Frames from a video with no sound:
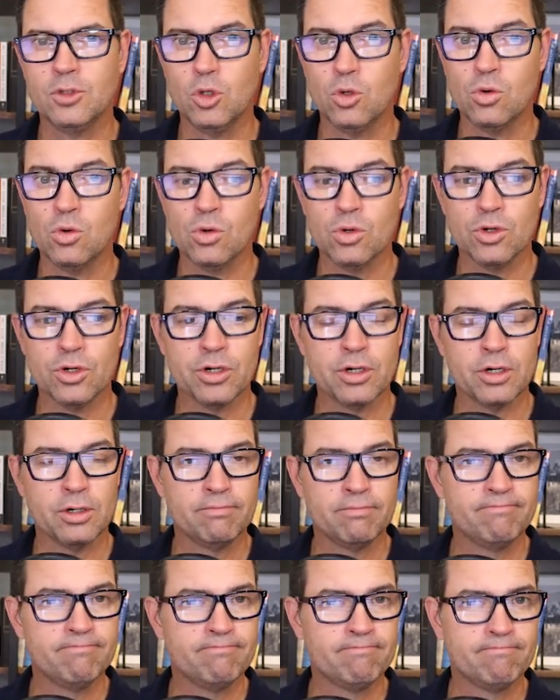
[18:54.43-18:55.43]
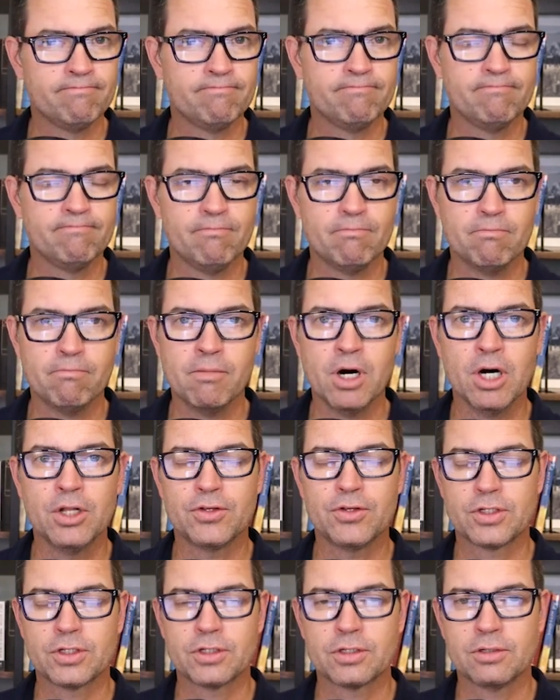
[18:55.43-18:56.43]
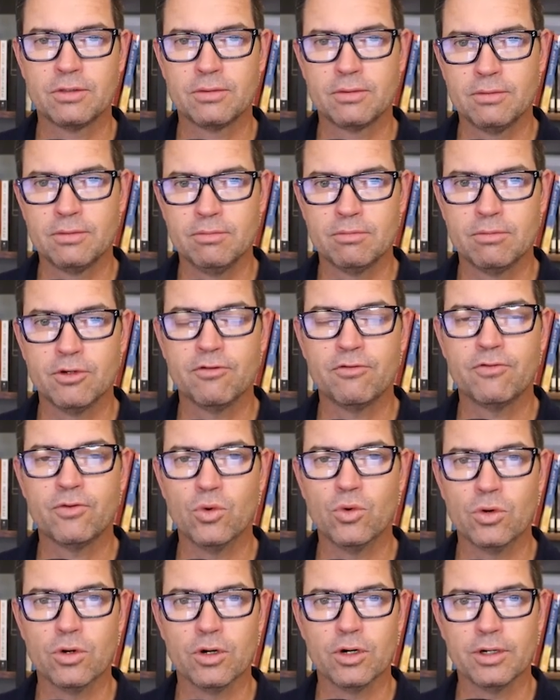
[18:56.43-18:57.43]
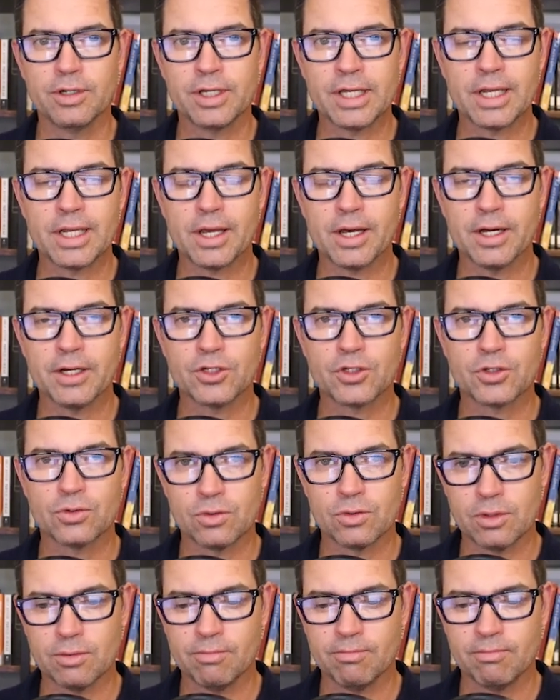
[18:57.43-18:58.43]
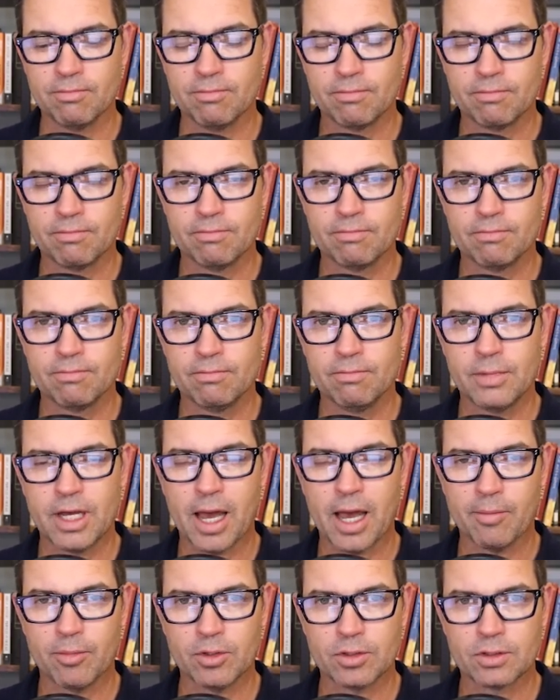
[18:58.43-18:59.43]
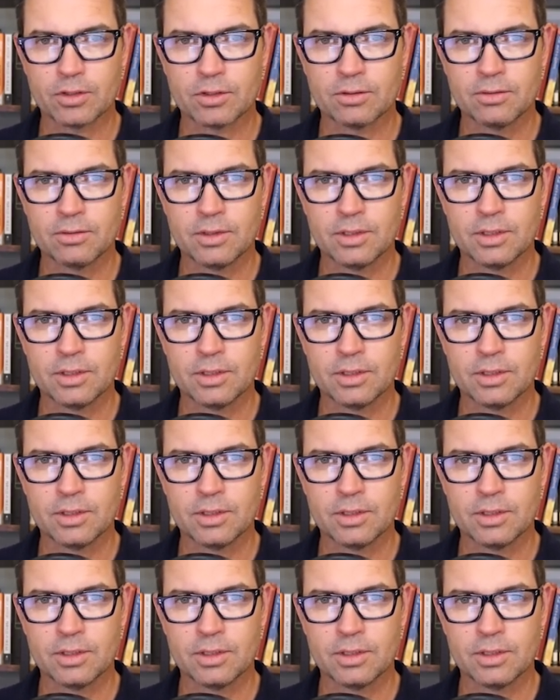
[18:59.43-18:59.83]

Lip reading: or months before any ice storm happens?